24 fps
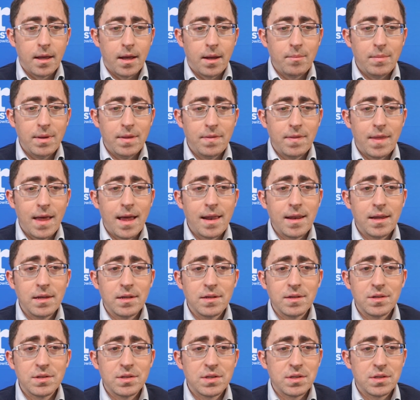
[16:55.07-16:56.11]
I mean, that
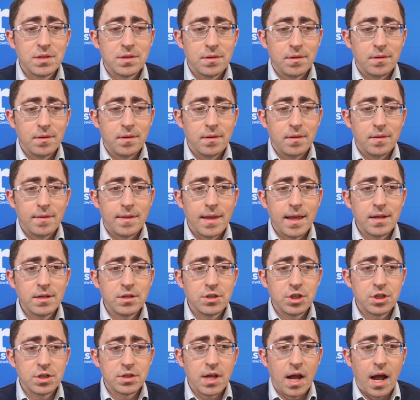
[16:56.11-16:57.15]
is
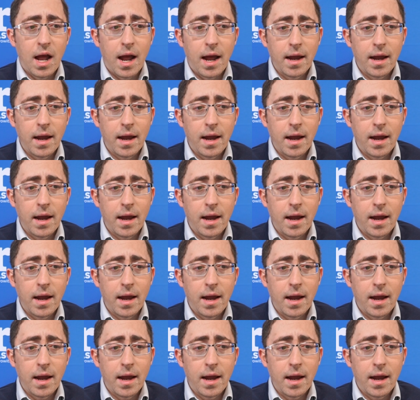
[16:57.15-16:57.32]
just